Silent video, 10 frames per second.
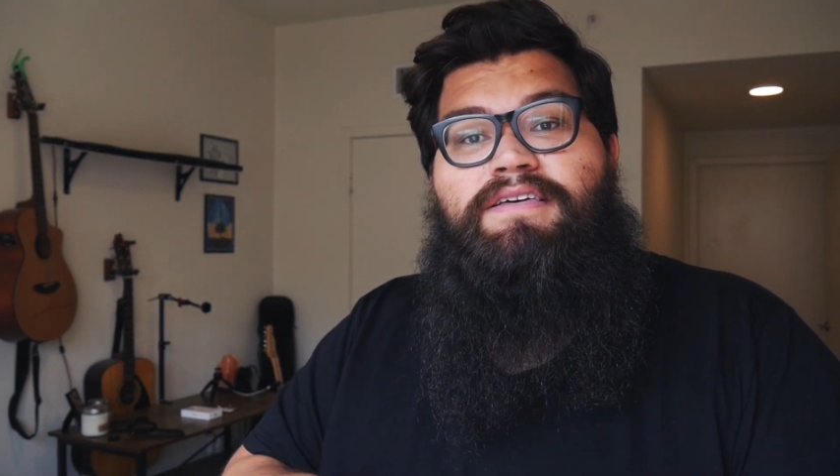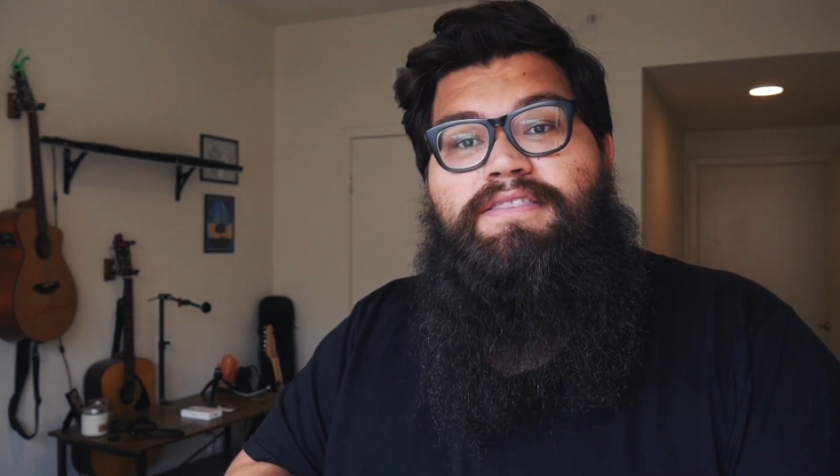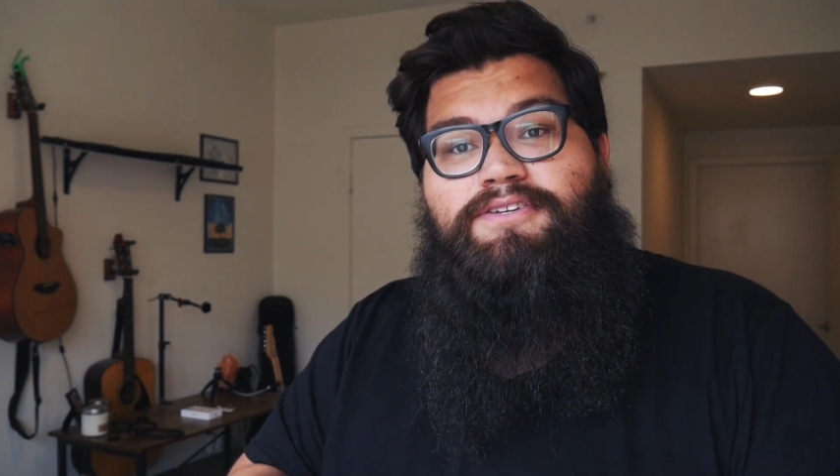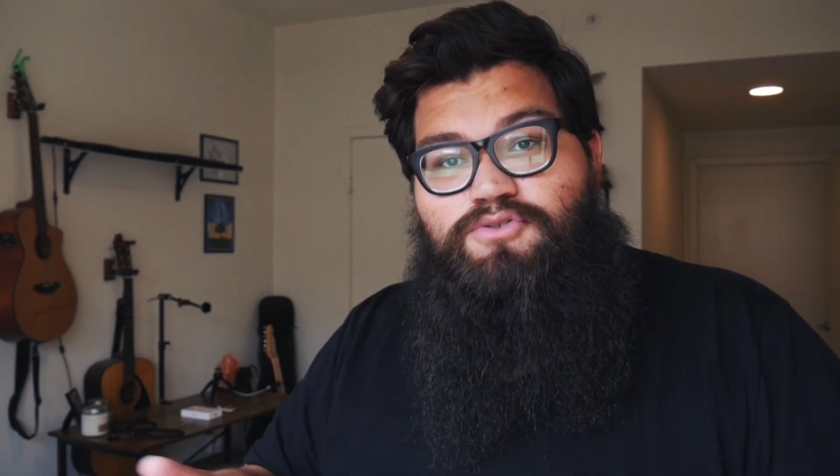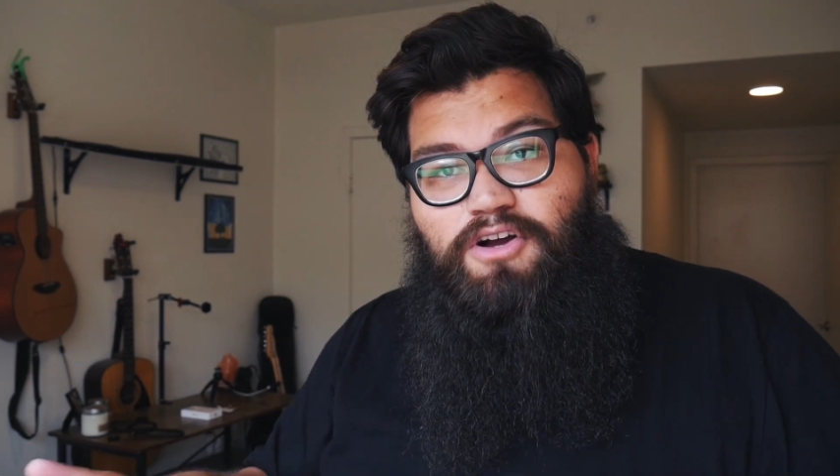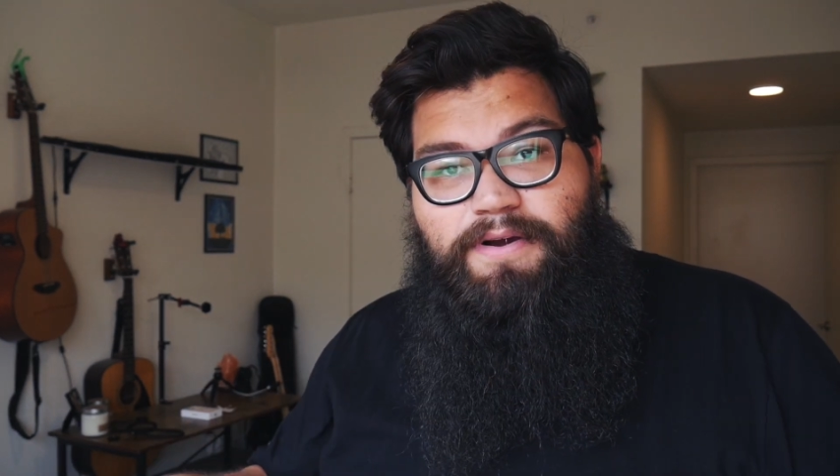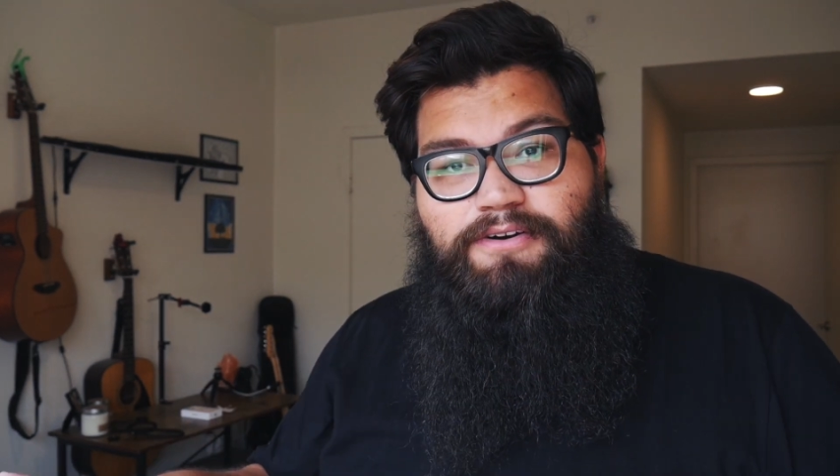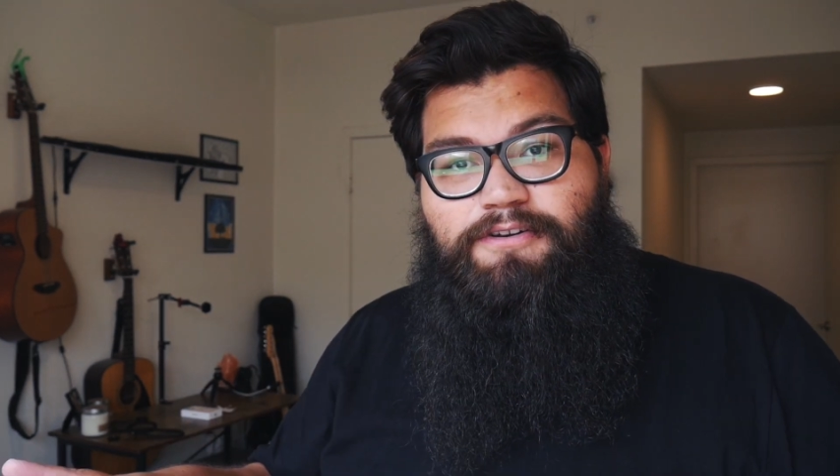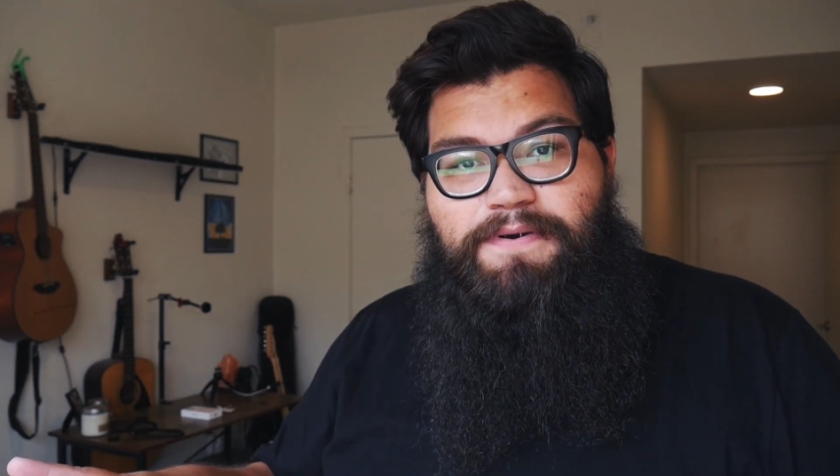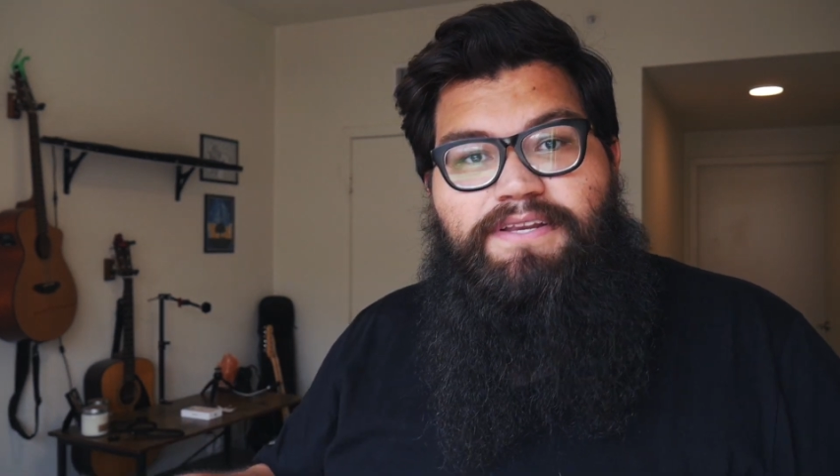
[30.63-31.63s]
These are all my
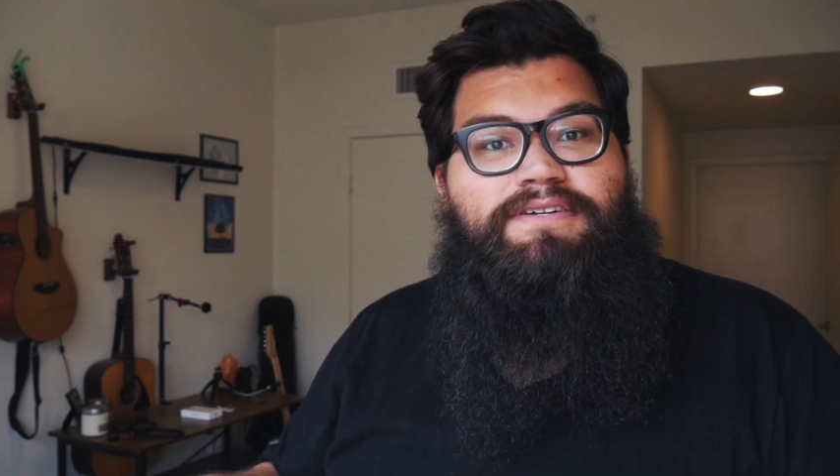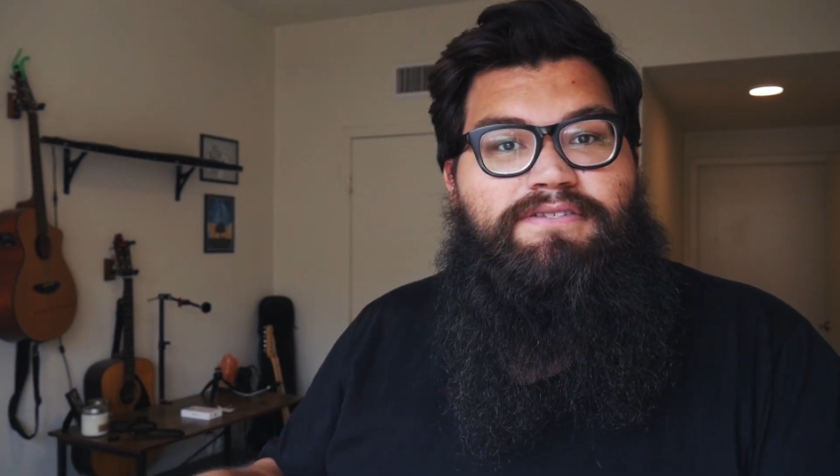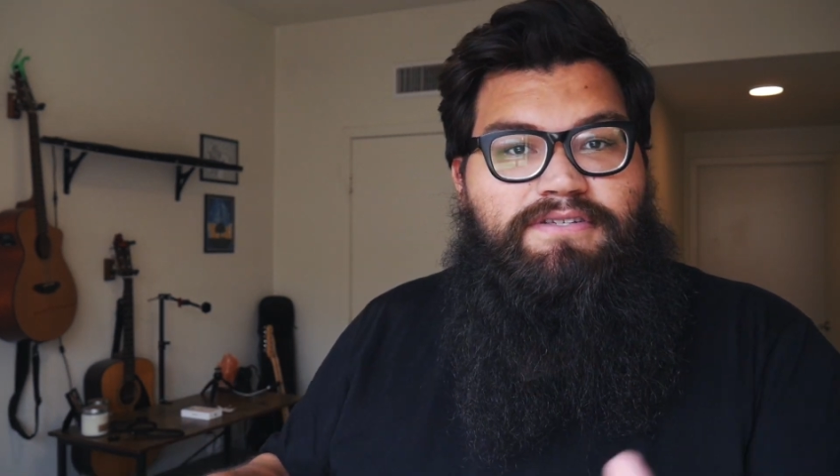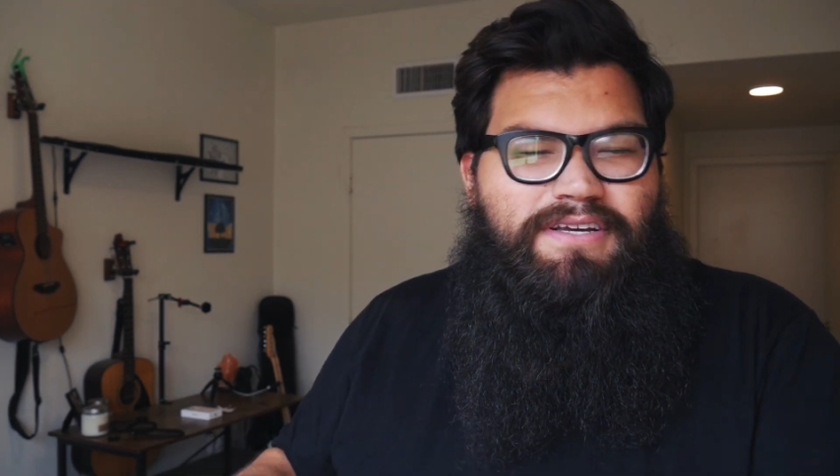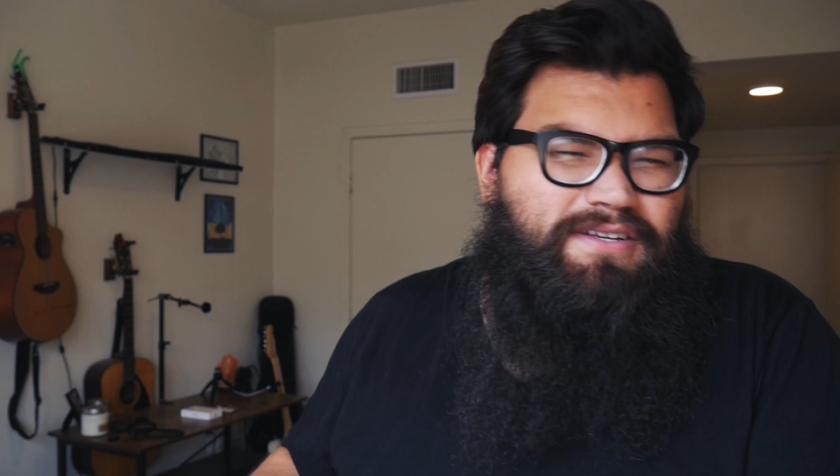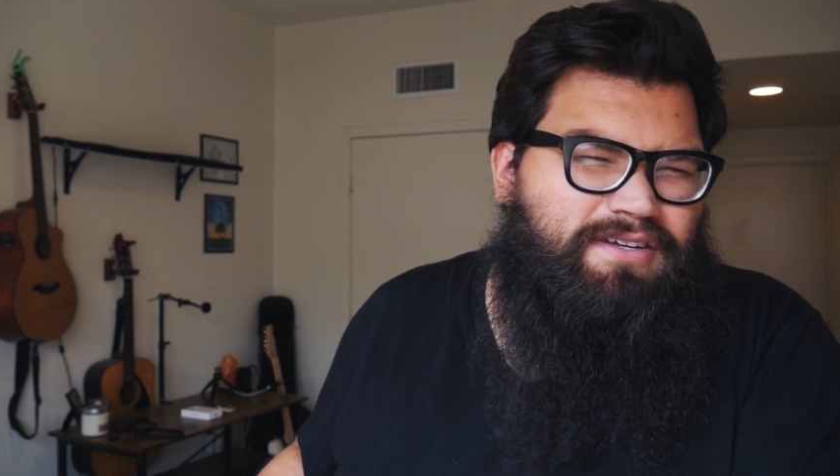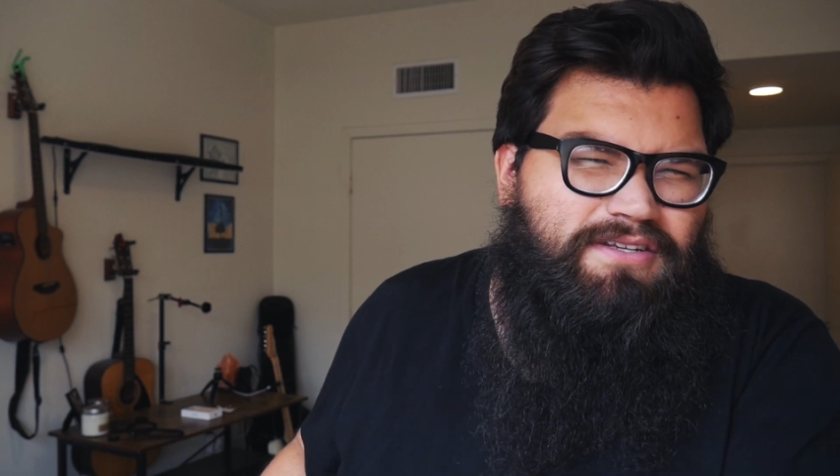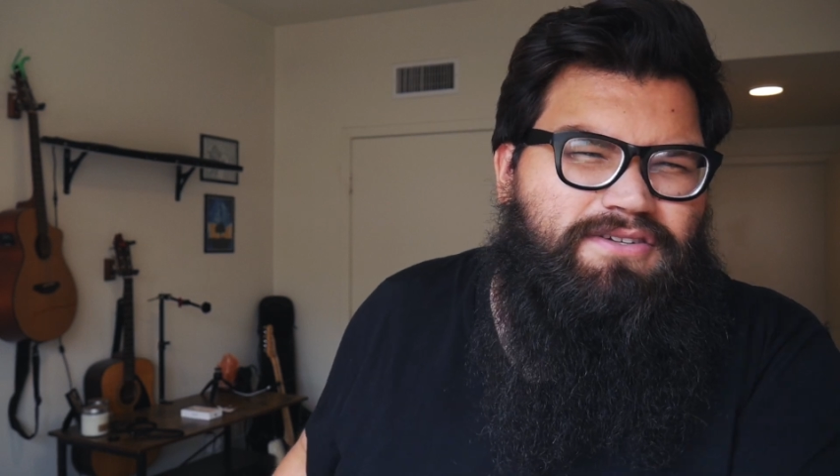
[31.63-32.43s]
own opinions, and